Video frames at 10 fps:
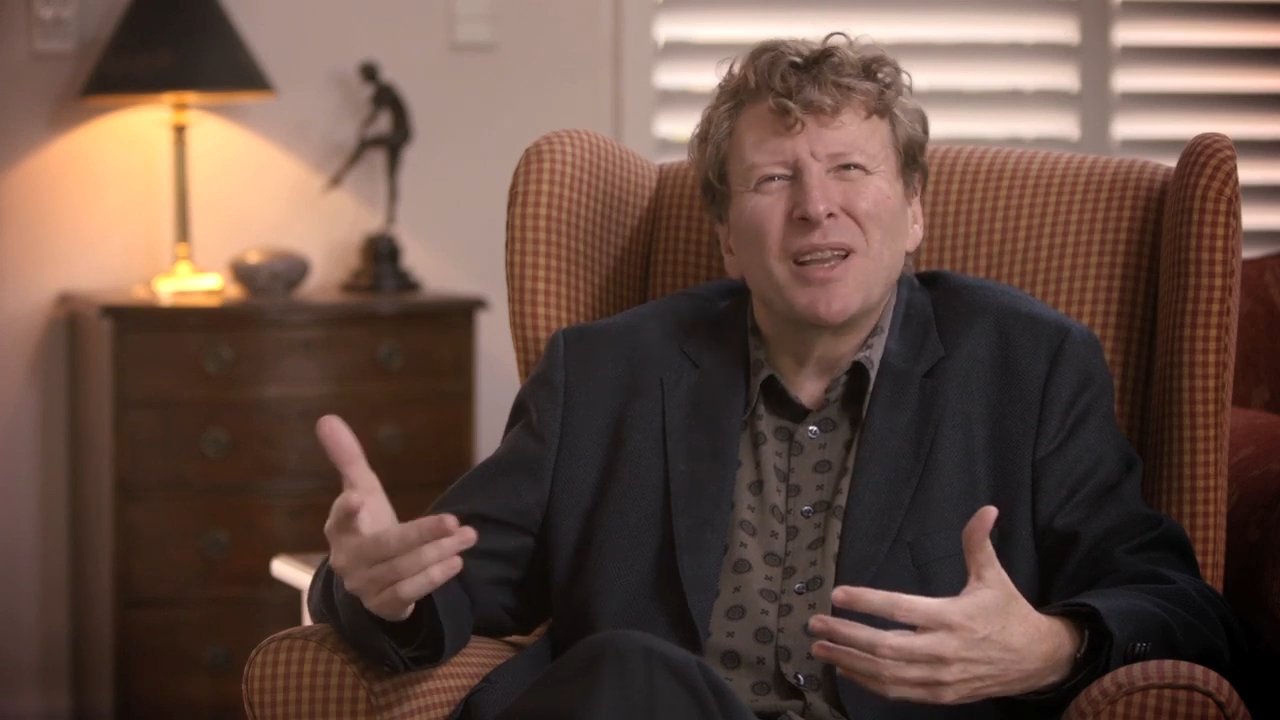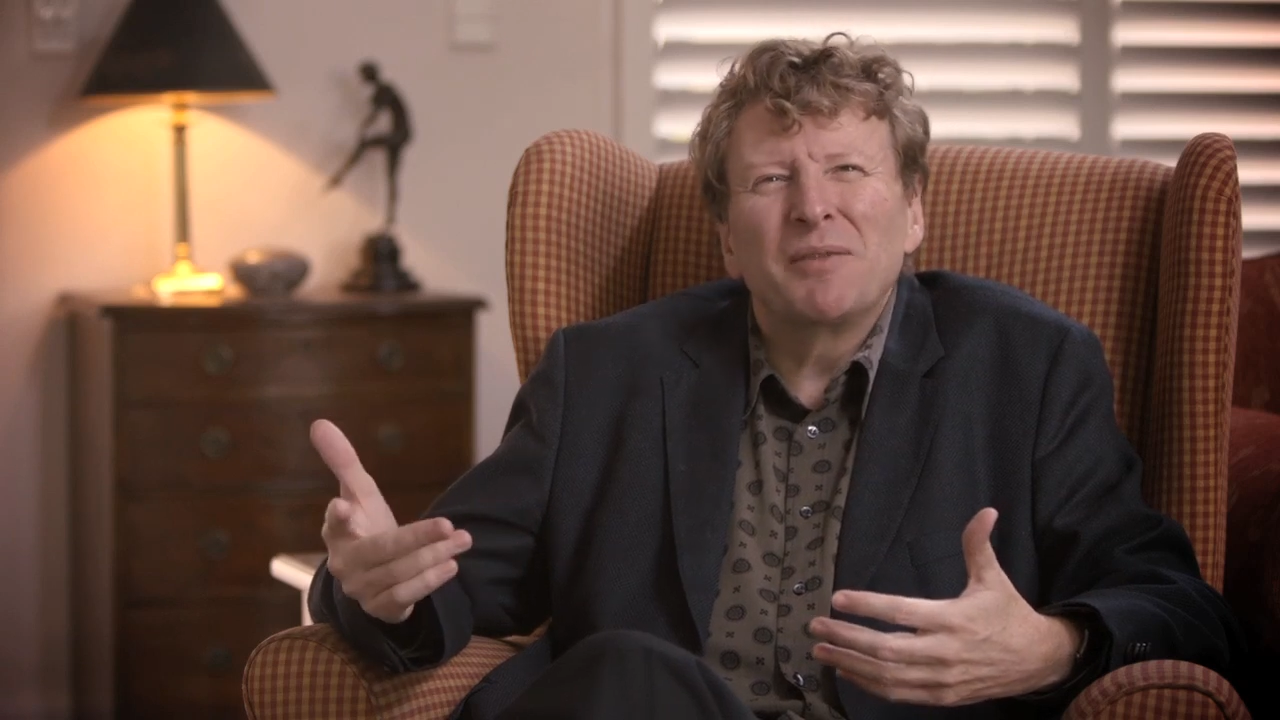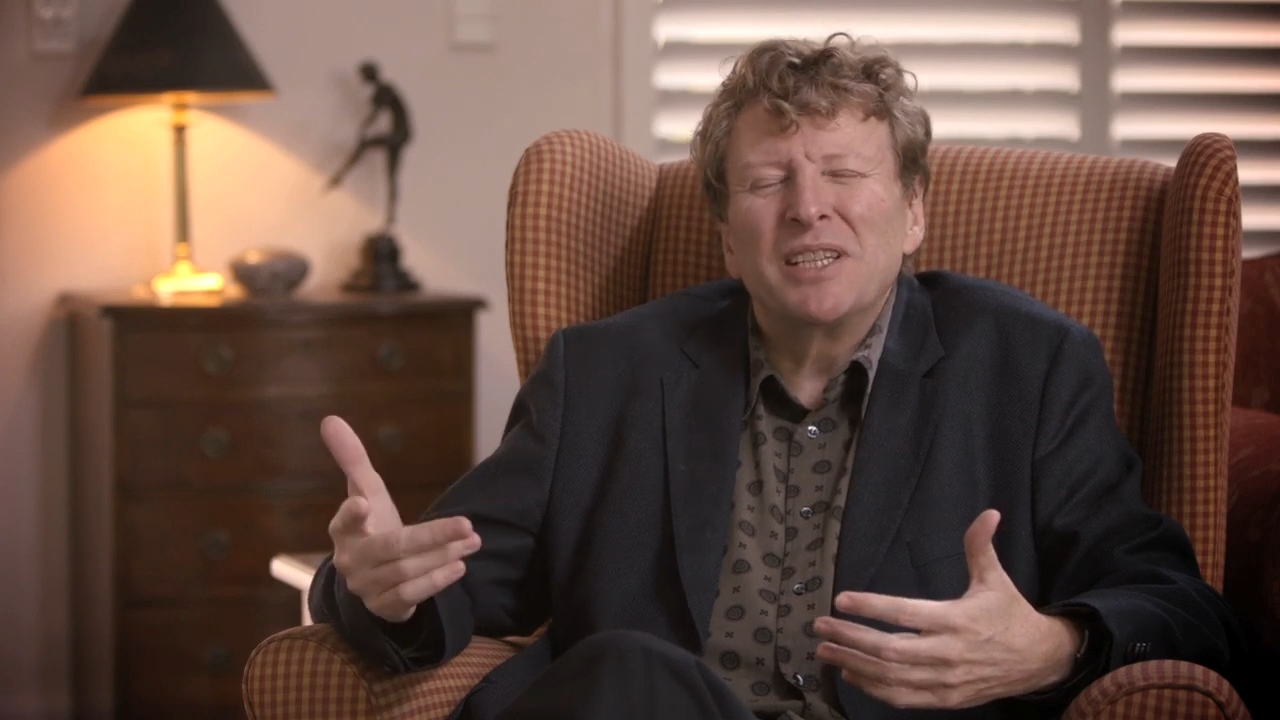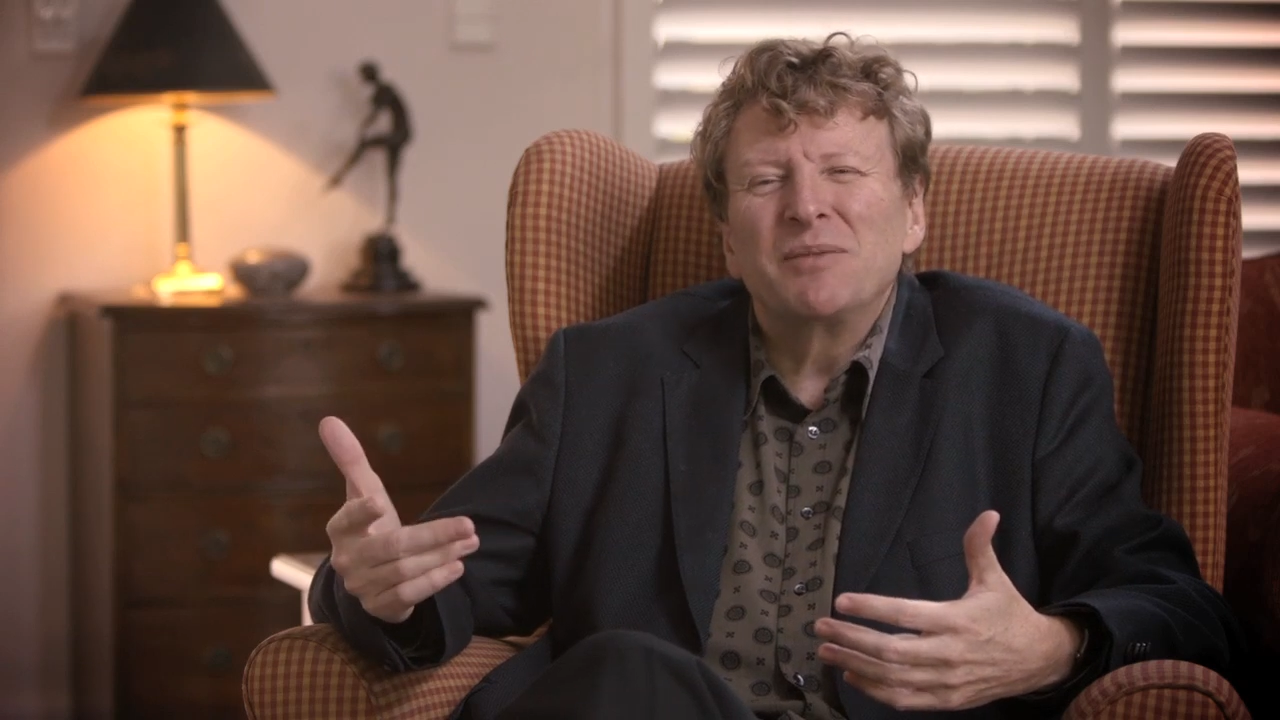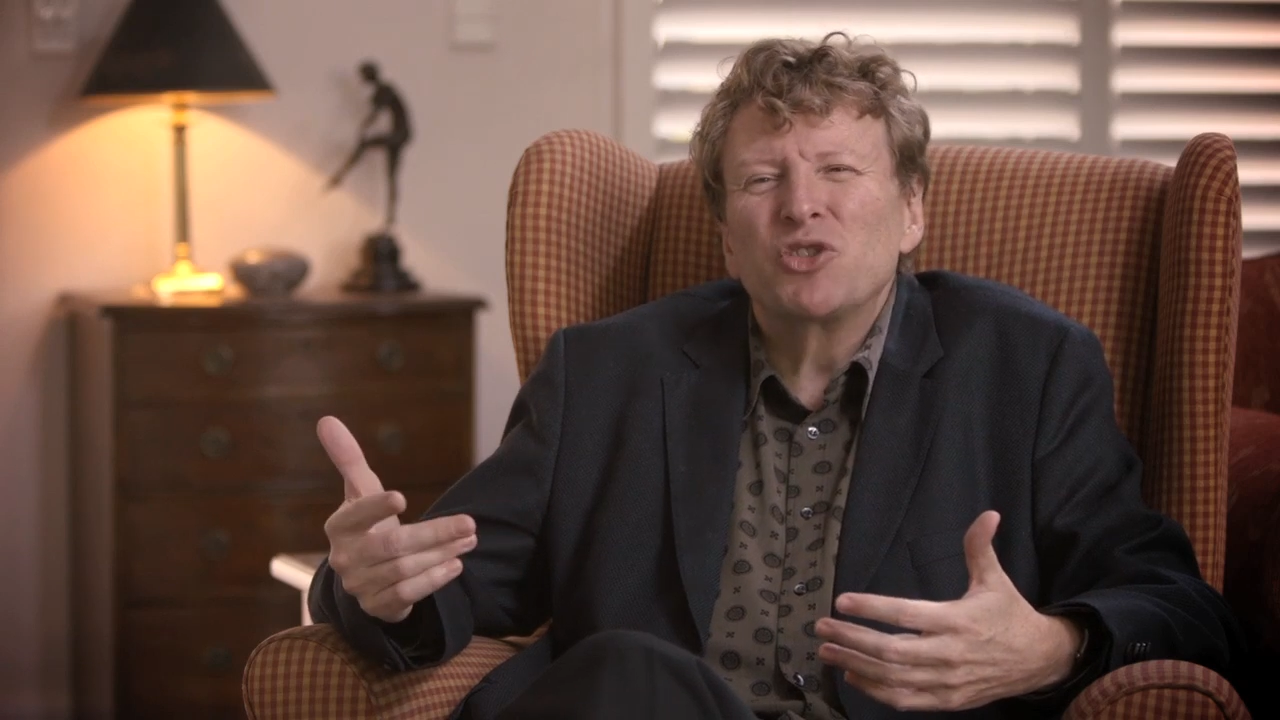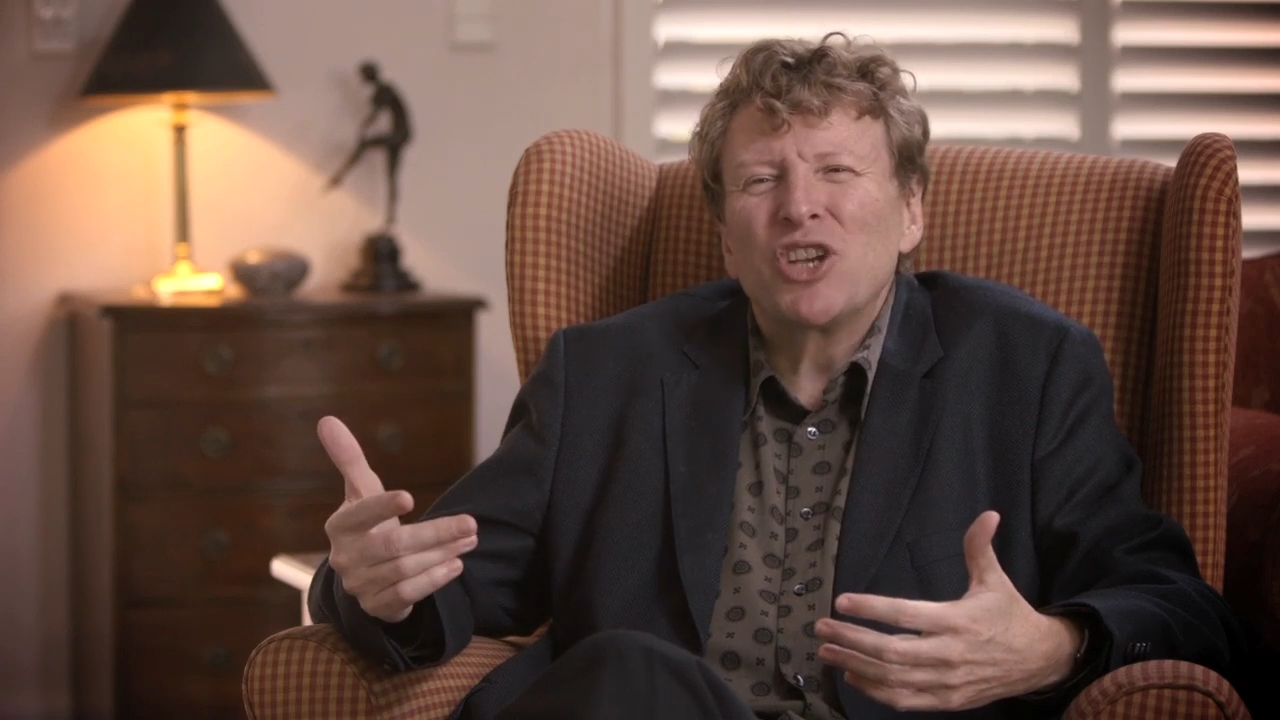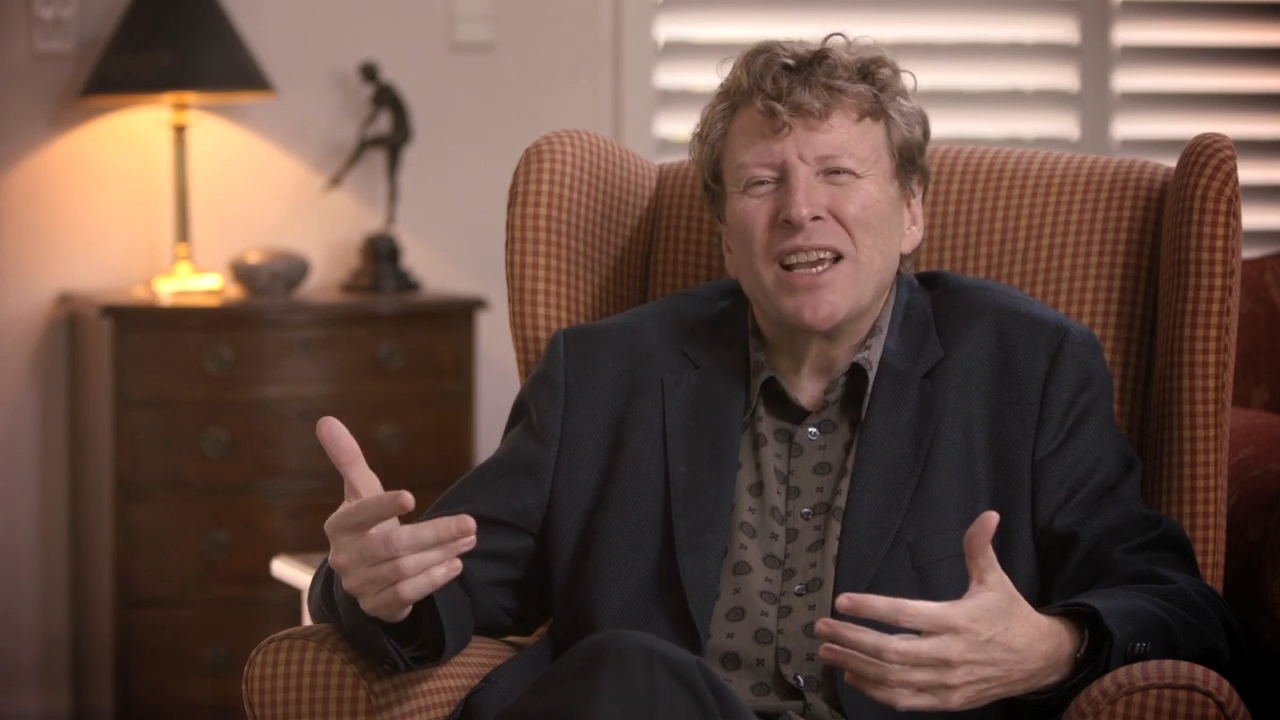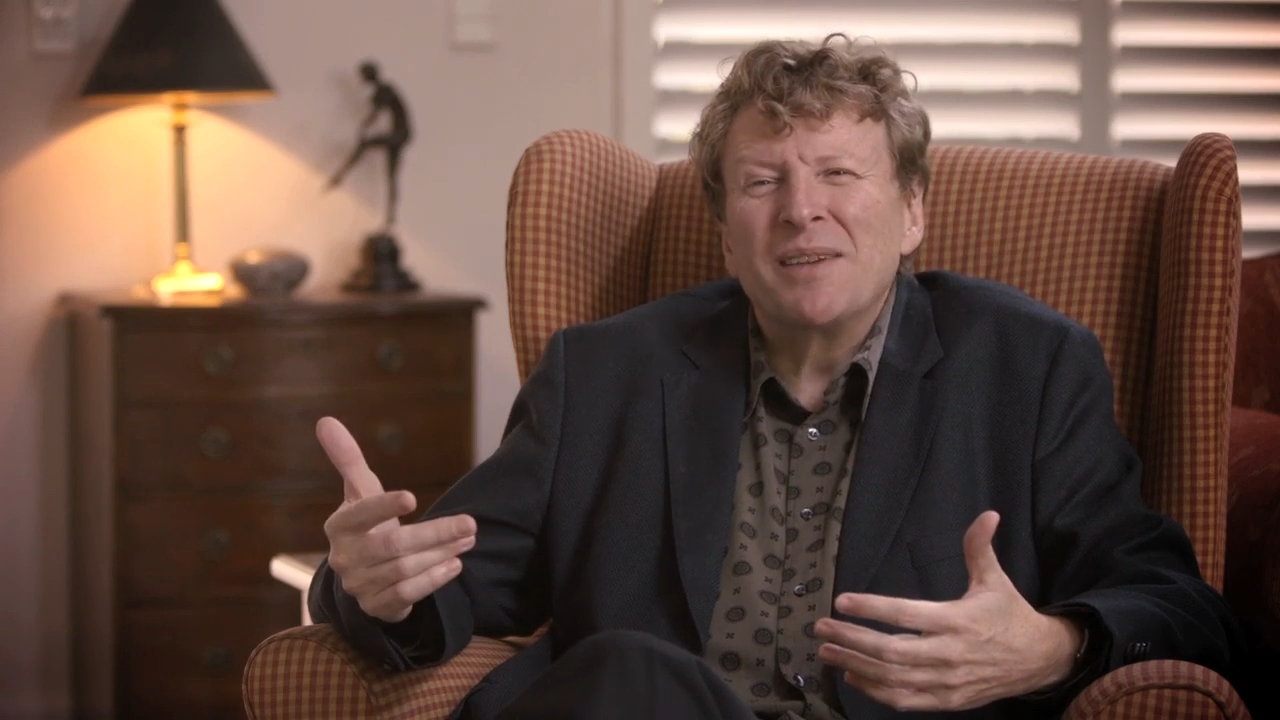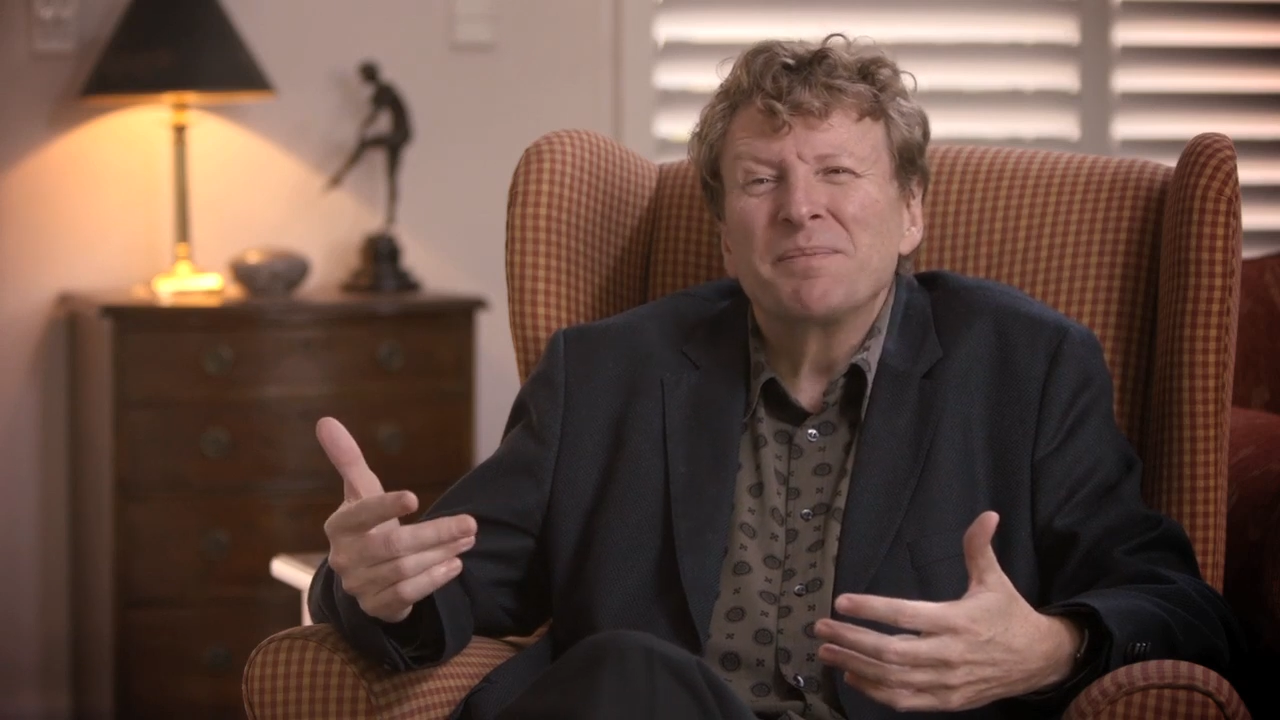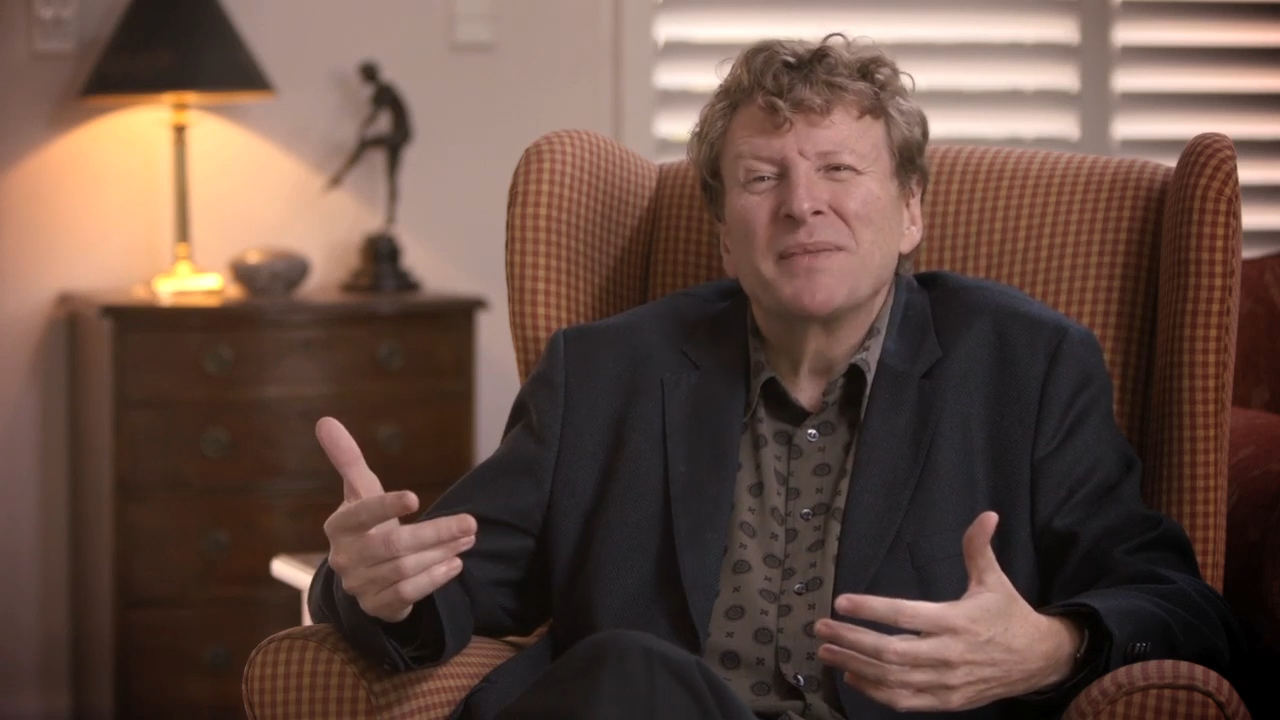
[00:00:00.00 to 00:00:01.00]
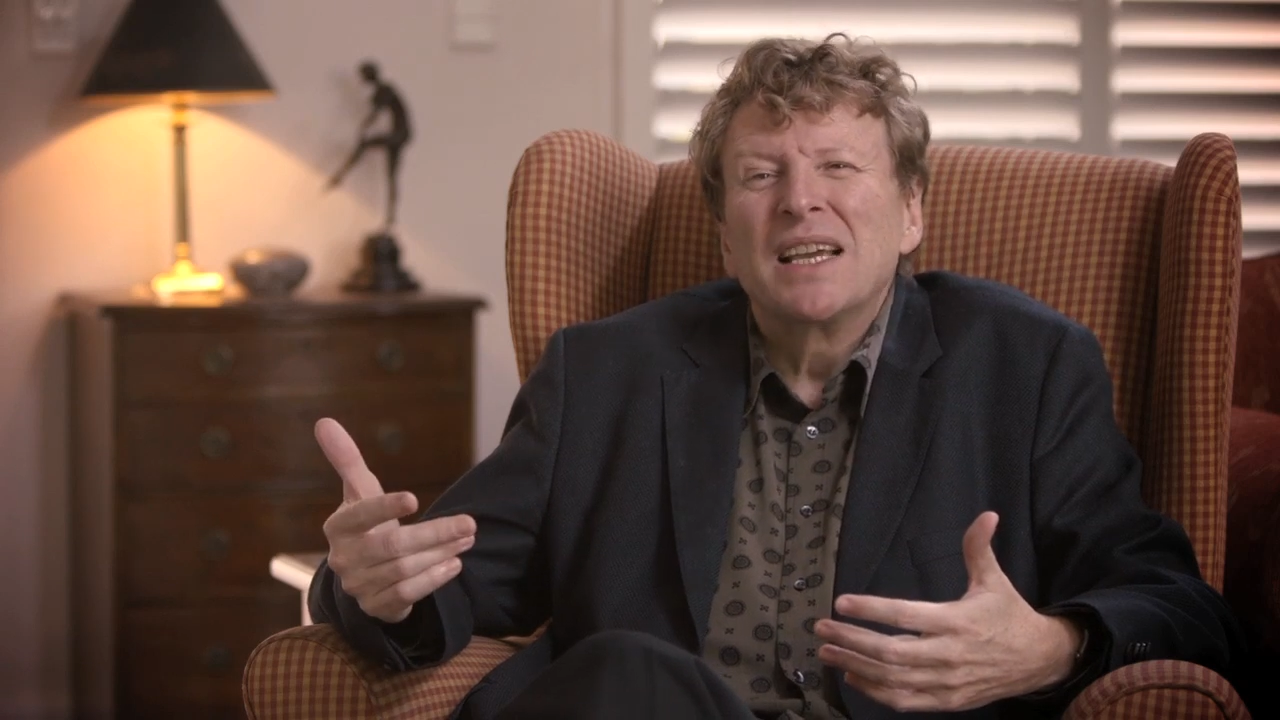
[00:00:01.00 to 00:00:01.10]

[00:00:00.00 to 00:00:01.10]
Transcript: lovely chair